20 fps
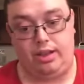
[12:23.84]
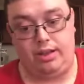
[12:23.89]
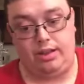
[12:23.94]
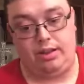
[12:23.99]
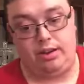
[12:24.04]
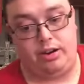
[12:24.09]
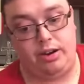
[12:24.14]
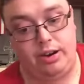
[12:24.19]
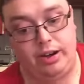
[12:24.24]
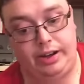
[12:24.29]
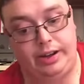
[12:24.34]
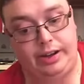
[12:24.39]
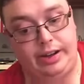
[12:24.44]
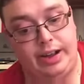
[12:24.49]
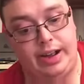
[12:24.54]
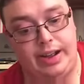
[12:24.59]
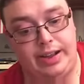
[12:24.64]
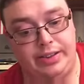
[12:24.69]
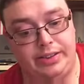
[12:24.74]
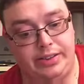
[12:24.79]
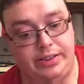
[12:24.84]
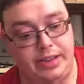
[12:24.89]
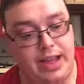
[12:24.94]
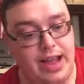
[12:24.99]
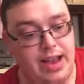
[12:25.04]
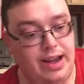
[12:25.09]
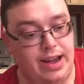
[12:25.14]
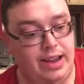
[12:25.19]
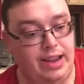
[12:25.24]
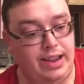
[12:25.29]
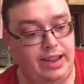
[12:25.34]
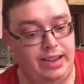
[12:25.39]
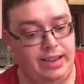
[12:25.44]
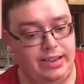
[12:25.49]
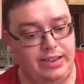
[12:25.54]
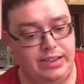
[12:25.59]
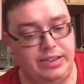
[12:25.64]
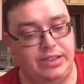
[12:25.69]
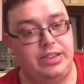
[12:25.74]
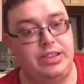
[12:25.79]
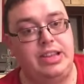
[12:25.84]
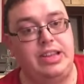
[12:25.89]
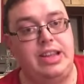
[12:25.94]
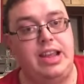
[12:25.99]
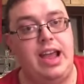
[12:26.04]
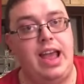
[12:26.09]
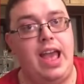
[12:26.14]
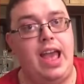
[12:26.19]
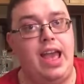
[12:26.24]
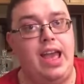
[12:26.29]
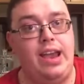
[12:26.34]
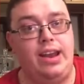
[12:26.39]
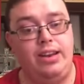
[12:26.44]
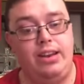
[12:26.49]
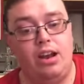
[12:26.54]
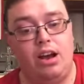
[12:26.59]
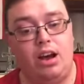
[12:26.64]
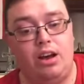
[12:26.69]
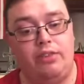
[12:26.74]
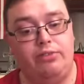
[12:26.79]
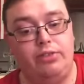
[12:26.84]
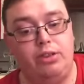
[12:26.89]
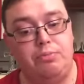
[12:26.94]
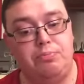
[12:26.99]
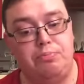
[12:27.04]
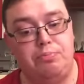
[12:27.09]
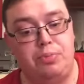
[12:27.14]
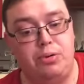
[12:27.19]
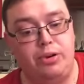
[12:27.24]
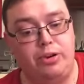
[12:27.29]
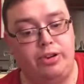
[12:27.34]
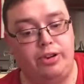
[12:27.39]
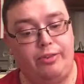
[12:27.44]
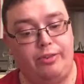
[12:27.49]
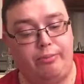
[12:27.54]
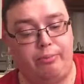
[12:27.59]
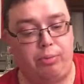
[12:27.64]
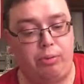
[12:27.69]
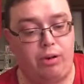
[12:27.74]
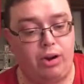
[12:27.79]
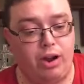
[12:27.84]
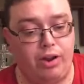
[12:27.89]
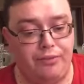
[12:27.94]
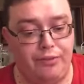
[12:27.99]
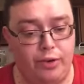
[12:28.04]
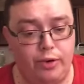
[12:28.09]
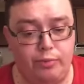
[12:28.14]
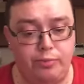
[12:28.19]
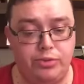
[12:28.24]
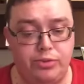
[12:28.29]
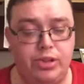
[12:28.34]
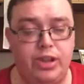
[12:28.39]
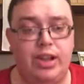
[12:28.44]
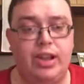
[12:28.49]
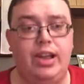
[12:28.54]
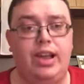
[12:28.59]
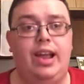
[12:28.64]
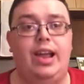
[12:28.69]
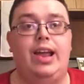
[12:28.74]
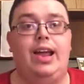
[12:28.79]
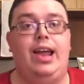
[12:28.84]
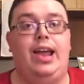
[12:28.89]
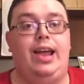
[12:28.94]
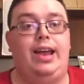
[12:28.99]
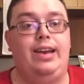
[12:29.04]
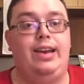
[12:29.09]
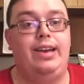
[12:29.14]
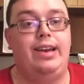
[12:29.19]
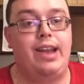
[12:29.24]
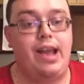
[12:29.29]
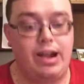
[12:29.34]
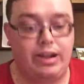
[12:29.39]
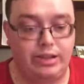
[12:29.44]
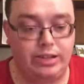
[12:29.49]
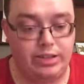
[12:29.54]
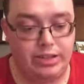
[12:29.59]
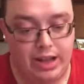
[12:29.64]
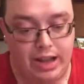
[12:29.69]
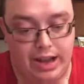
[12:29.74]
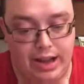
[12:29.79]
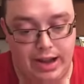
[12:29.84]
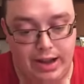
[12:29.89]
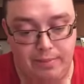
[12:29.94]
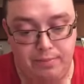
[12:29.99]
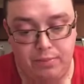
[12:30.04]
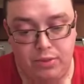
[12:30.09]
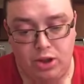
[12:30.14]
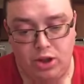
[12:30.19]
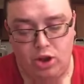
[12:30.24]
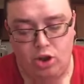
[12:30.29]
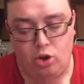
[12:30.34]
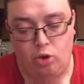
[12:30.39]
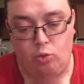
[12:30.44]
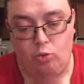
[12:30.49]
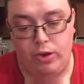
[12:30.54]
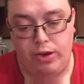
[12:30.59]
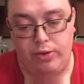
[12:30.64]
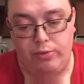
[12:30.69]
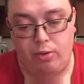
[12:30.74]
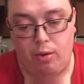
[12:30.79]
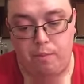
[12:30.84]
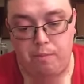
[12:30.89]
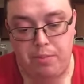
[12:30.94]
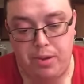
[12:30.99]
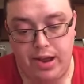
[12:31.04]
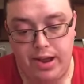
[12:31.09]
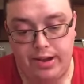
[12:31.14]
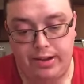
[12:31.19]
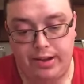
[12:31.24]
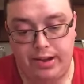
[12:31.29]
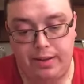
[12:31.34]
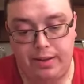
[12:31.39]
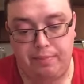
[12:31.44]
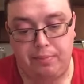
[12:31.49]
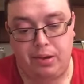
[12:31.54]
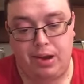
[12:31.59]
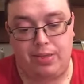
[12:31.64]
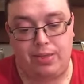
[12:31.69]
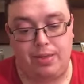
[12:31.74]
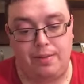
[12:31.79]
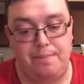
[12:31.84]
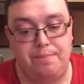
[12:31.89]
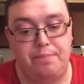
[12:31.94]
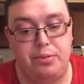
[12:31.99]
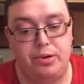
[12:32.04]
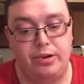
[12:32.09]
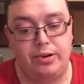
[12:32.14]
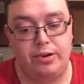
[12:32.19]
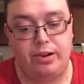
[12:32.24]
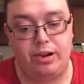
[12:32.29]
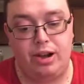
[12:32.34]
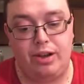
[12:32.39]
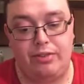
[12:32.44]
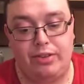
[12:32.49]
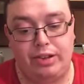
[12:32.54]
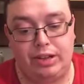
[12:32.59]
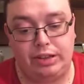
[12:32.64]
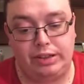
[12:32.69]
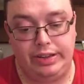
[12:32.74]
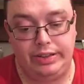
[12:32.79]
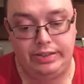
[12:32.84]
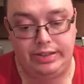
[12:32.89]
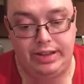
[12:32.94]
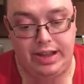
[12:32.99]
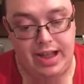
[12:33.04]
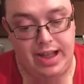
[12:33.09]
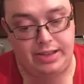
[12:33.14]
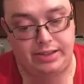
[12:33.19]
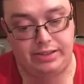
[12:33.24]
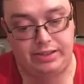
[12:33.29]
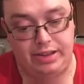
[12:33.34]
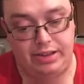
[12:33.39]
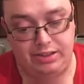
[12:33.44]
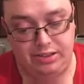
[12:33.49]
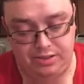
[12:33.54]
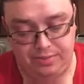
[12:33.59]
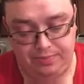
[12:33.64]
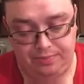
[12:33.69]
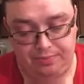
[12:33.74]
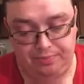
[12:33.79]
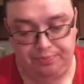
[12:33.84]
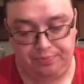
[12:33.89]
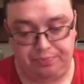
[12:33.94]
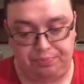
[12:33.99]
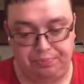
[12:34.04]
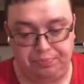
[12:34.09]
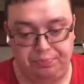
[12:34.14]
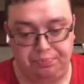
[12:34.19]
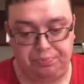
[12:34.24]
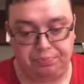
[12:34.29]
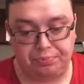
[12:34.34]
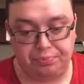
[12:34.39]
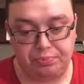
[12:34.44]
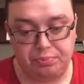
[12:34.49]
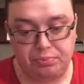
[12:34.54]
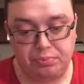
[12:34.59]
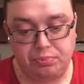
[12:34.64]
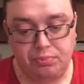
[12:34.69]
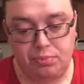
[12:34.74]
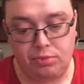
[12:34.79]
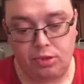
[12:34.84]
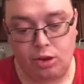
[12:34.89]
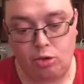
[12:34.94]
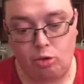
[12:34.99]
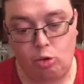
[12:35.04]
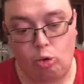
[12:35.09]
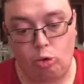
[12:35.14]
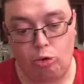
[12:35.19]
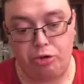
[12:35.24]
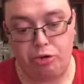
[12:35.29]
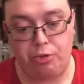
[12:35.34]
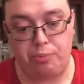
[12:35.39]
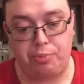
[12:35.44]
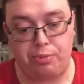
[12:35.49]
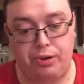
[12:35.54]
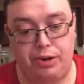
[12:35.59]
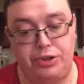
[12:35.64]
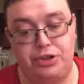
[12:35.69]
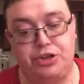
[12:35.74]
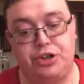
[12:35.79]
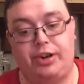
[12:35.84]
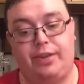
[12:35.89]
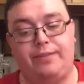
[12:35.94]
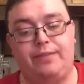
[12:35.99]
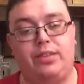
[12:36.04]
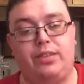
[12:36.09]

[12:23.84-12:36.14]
Alright, guys, that is the end of the book of Proverbs, and next time we will pick up in the book of Ecclesiastes, or the preacher.